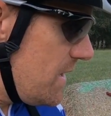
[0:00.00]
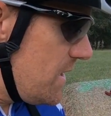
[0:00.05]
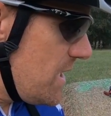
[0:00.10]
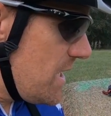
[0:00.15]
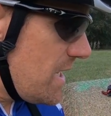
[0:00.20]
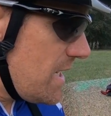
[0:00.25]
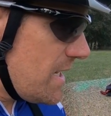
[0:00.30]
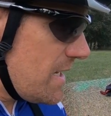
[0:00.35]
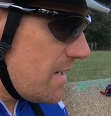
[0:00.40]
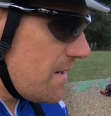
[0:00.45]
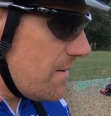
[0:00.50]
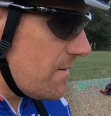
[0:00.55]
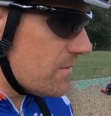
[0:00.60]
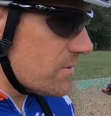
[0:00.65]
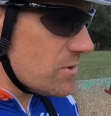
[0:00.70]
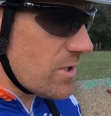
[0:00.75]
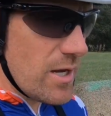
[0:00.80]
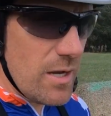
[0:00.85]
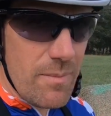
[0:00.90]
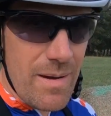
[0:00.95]
the
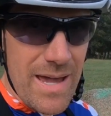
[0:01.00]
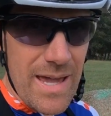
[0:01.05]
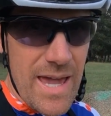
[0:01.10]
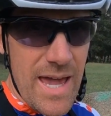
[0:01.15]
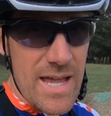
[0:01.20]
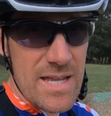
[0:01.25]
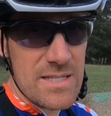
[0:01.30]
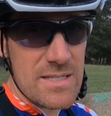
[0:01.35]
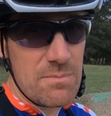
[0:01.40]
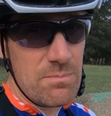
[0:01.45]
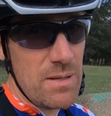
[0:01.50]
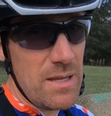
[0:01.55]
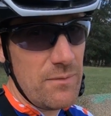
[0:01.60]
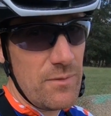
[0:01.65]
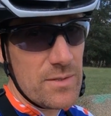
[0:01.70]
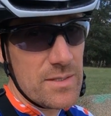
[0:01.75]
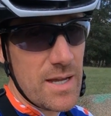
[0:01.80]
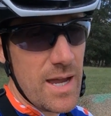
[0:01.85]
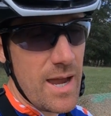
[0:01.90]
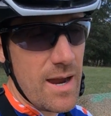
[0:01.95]
trail bike has some
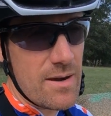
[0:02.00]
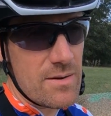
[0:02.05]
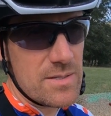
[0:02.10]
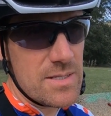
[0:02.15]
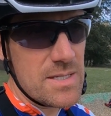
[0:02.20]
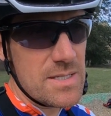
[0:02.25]
beefy tires.